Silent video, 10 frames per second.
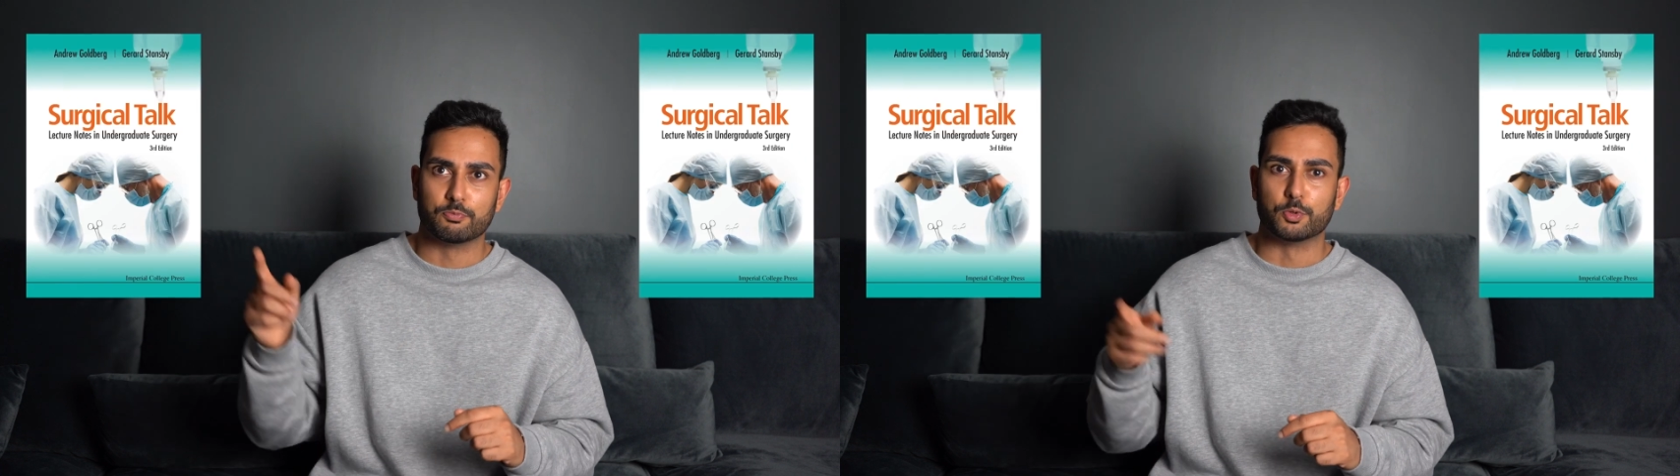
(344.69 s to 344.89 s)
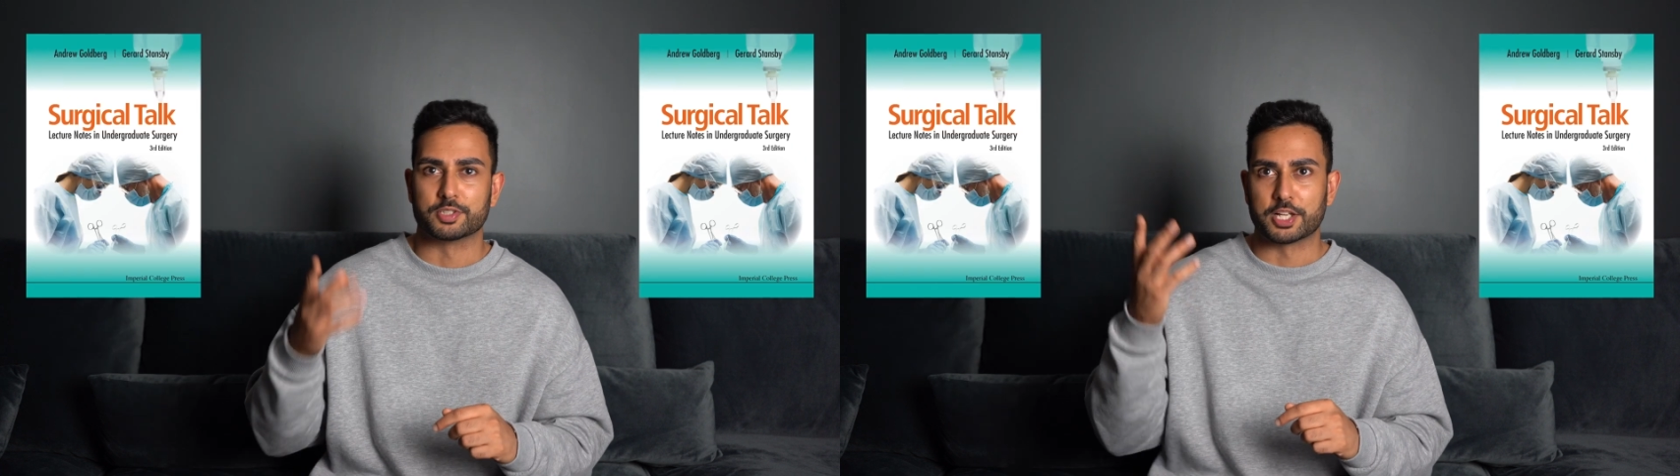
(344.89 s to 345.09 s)

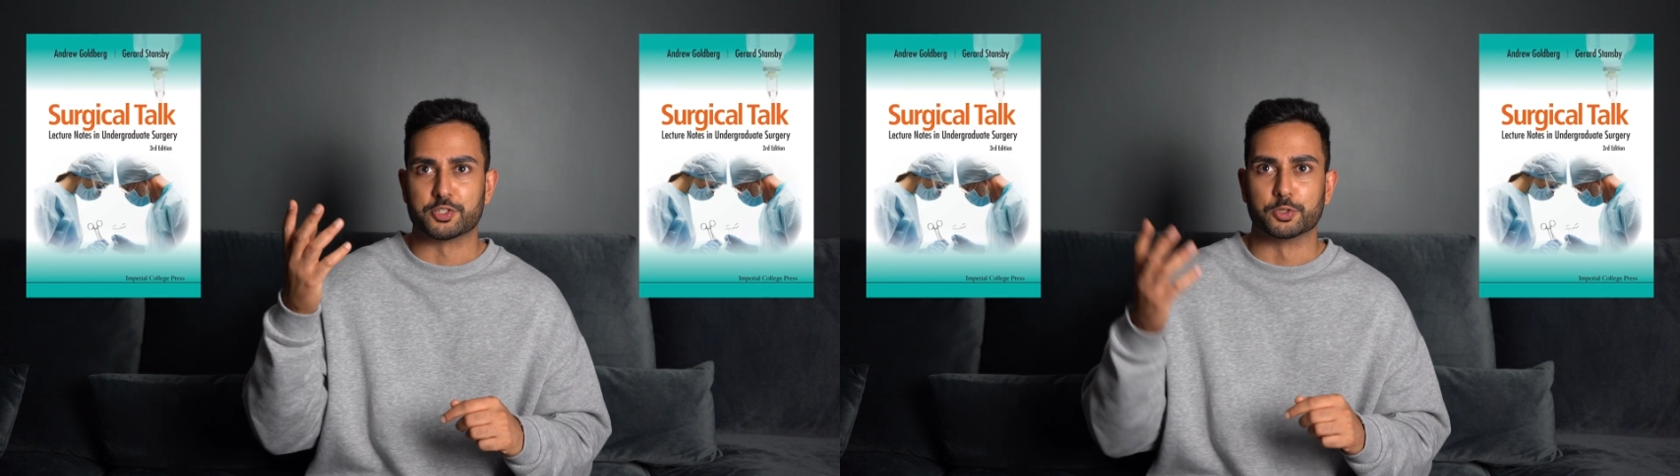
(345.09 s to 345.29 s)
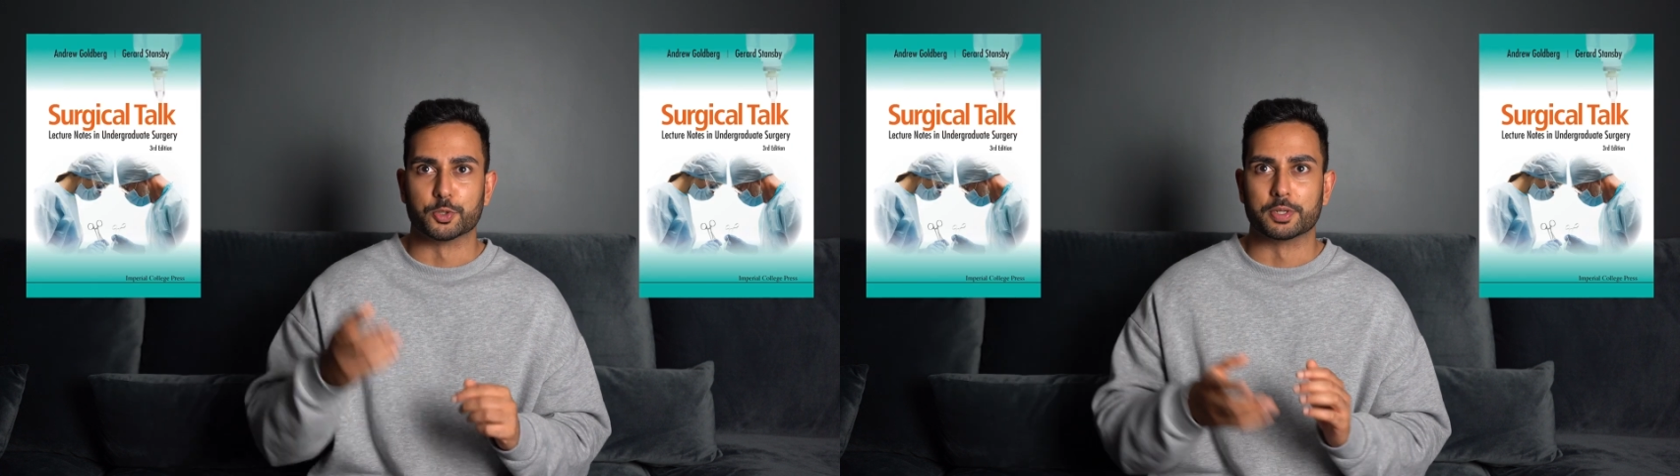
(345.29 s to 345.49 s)
well,
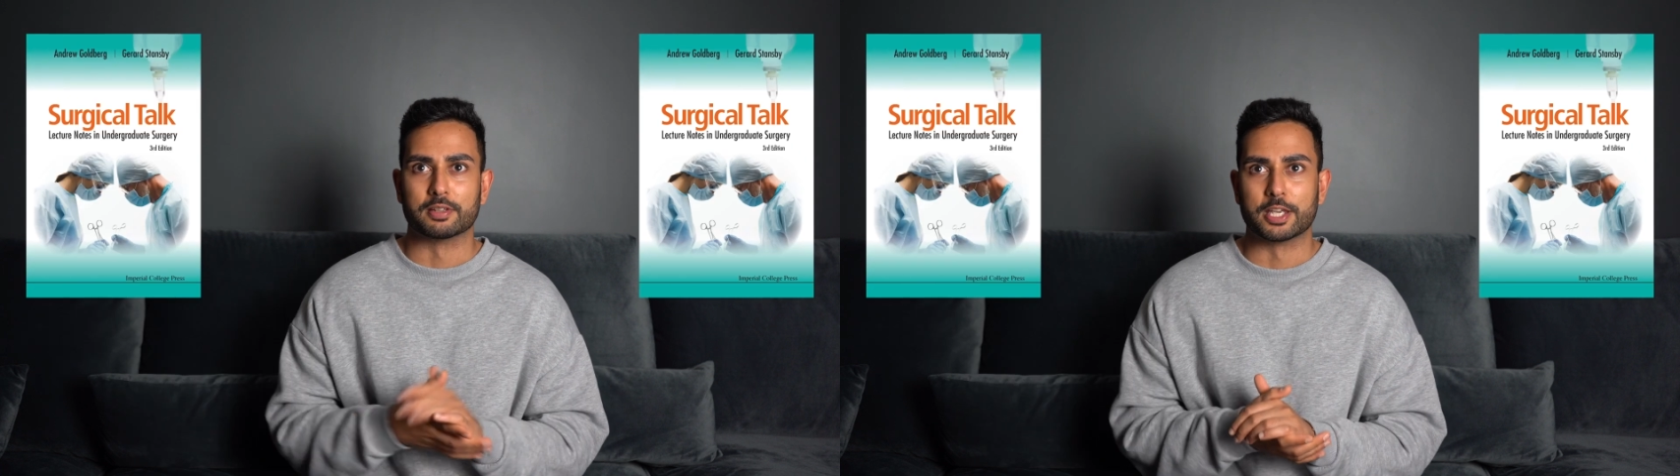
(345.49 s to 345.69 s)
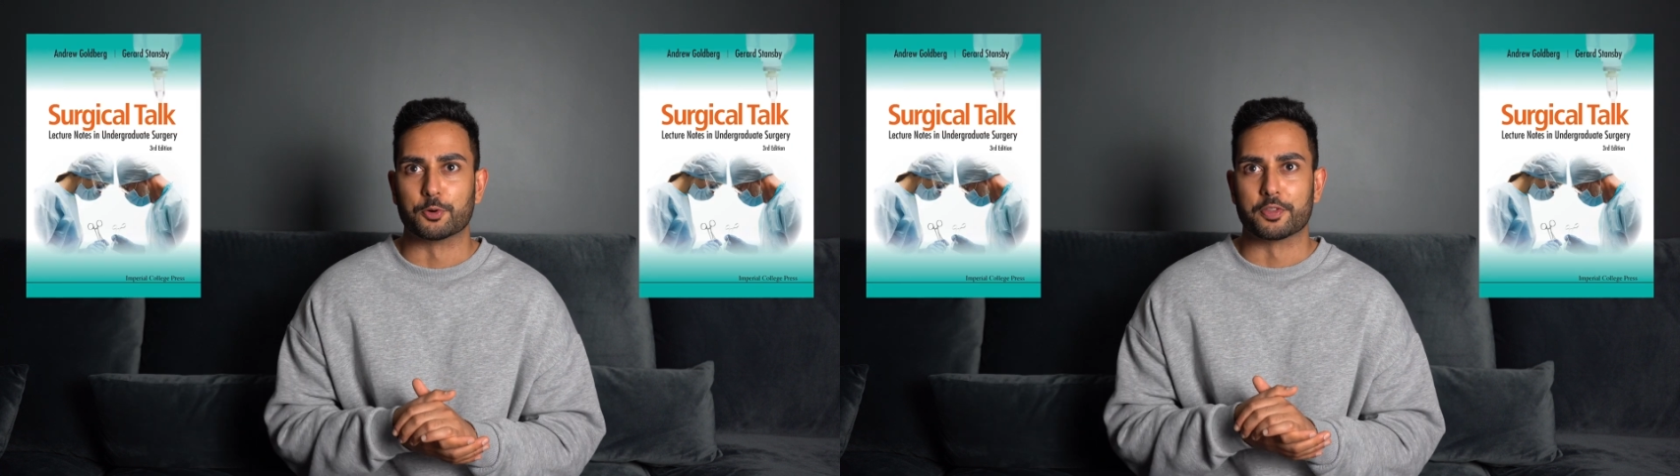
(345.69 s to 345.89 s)
Sanjit will do it
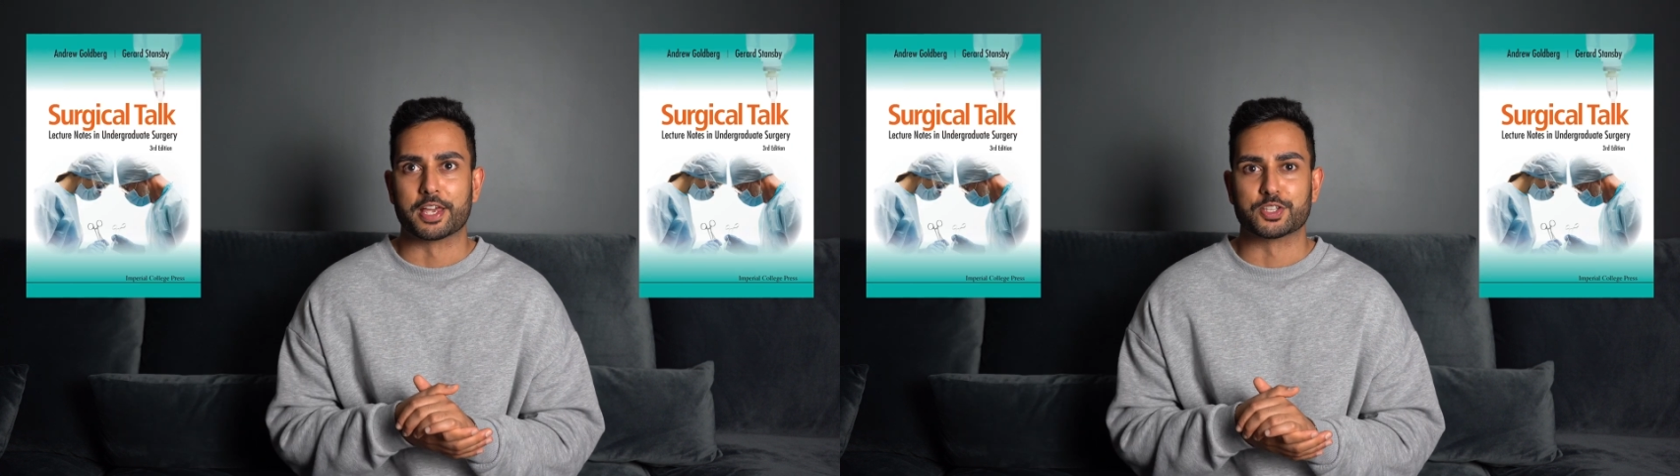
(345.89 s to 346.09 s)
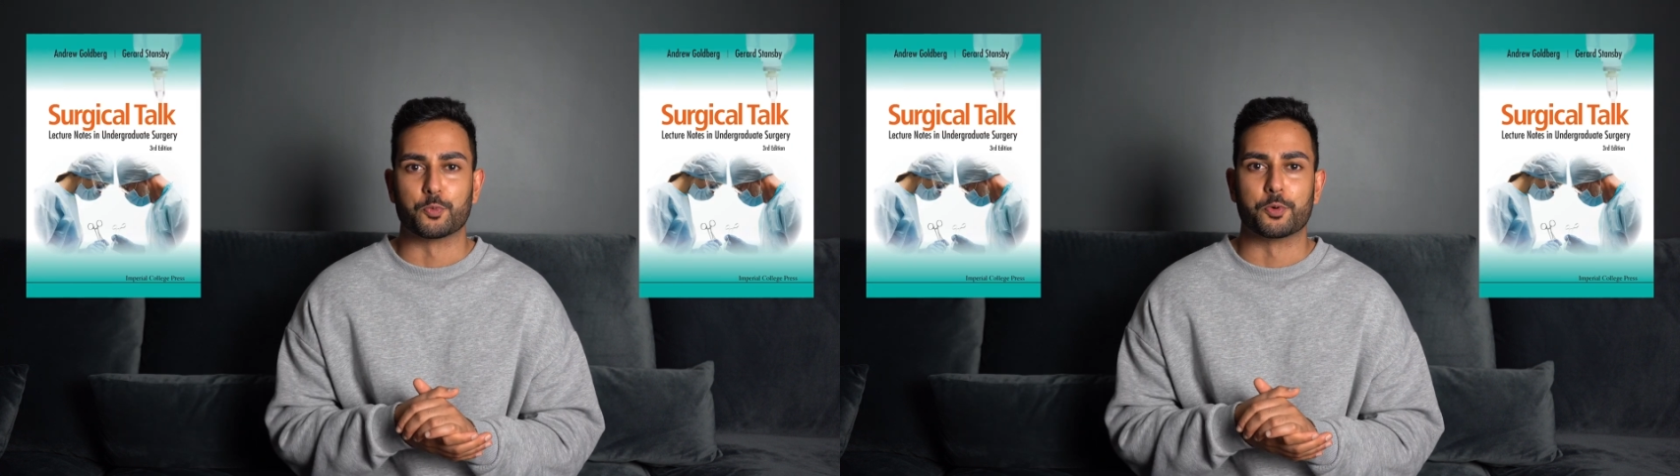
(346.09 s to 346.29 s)
here or
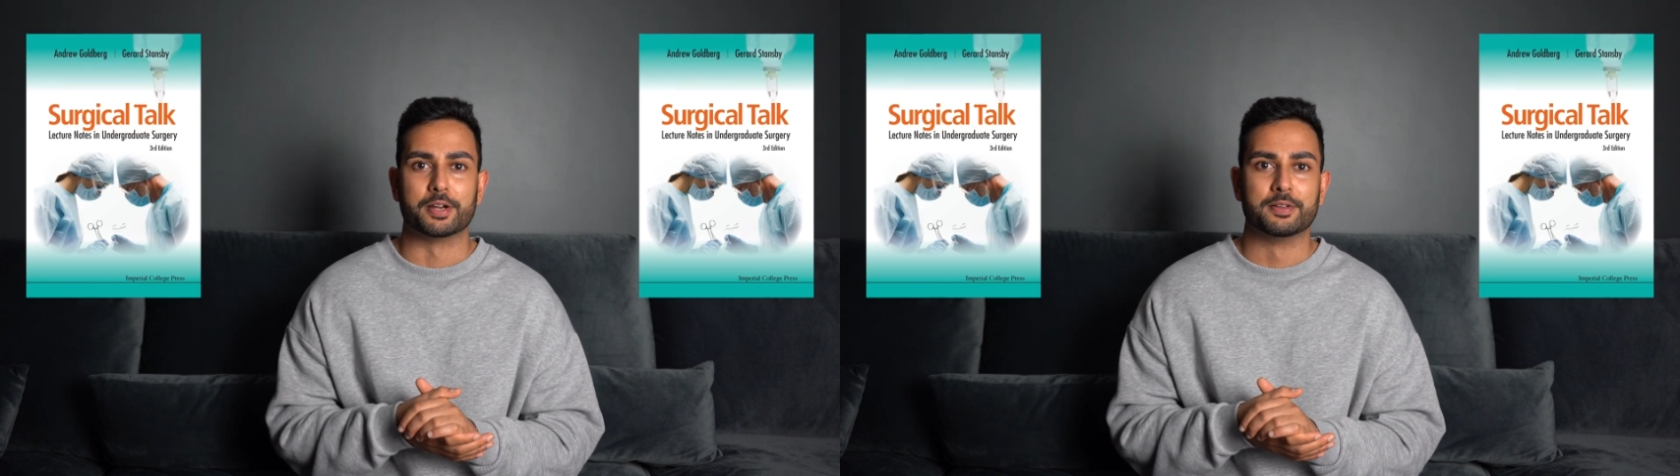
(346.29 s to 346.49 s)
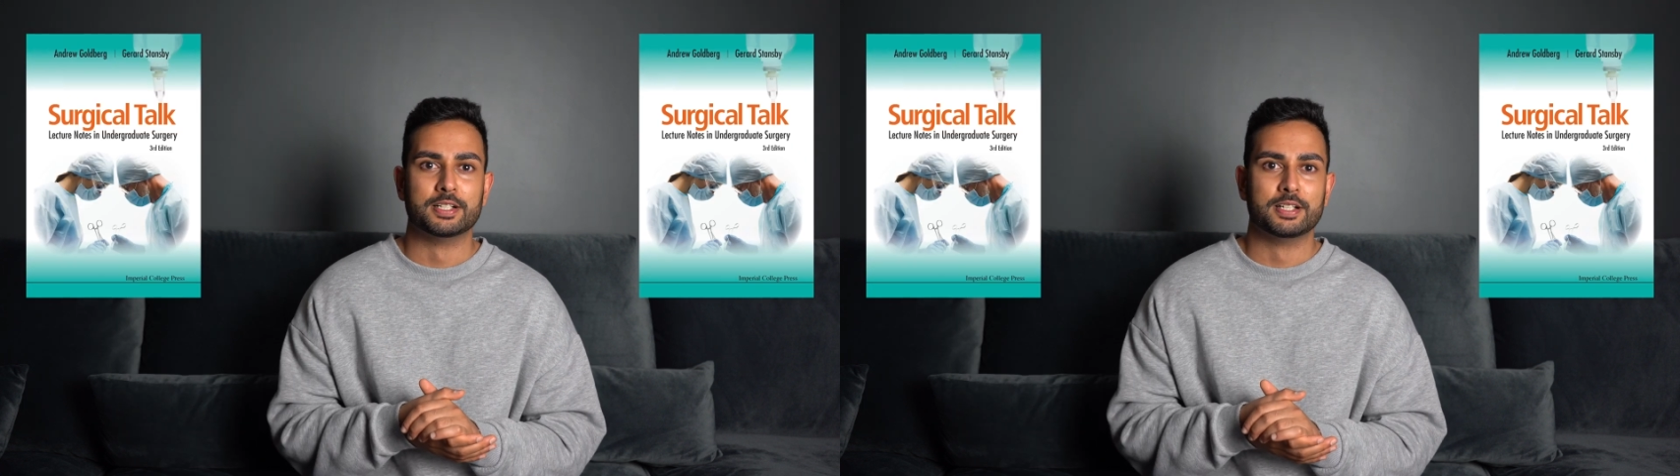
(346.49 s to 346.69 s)
there somewhere.